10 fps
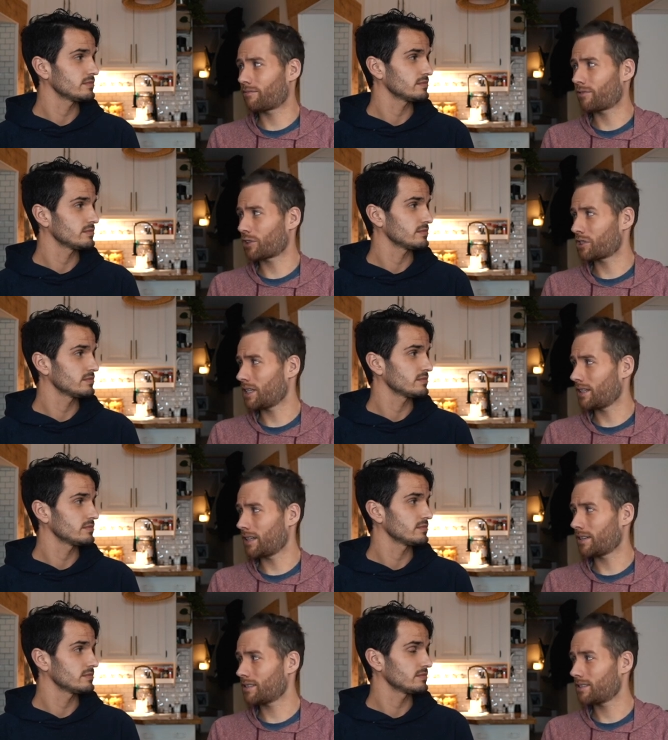Speaker 1: 13
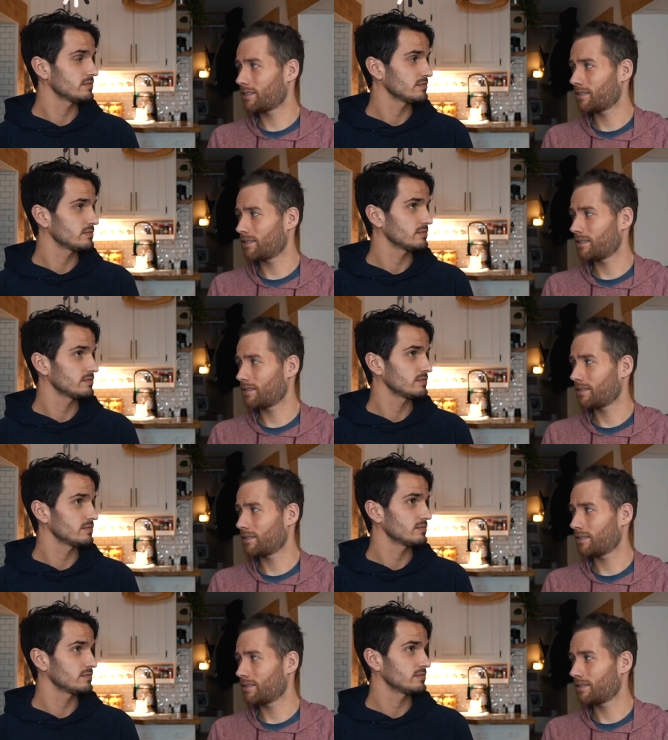years?
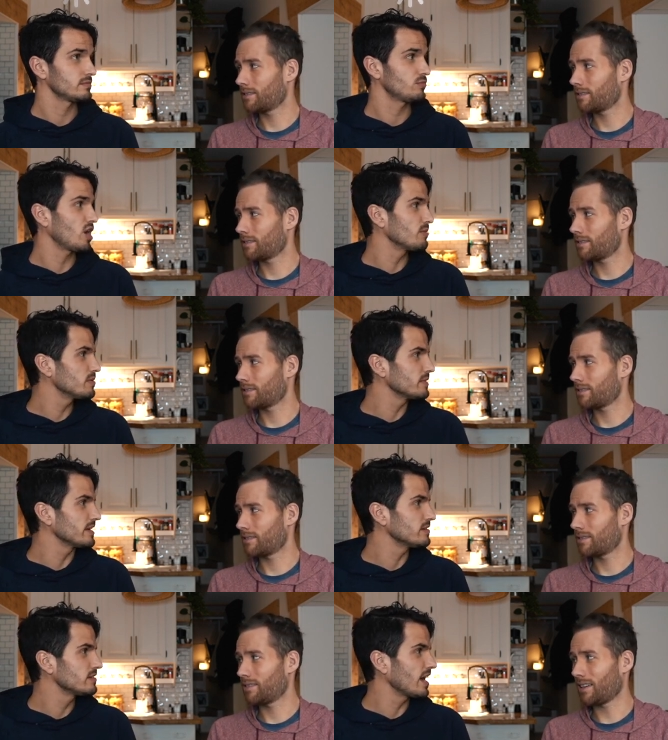
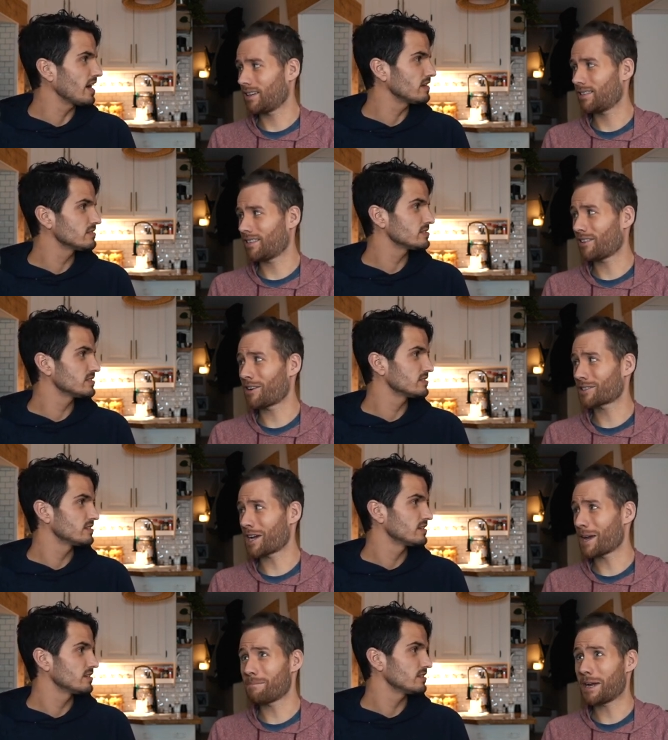
Speaker 2: Probably.
Speaker 1: Yeah. A long
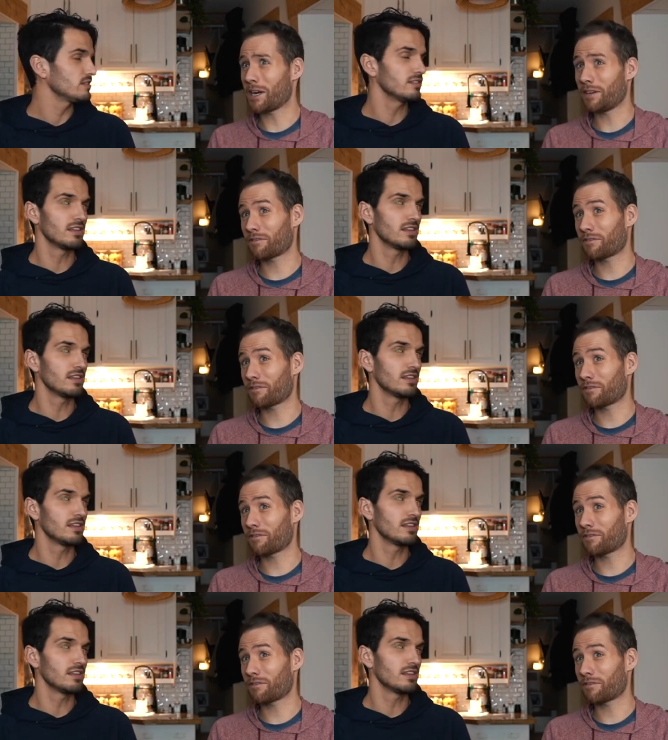time. Married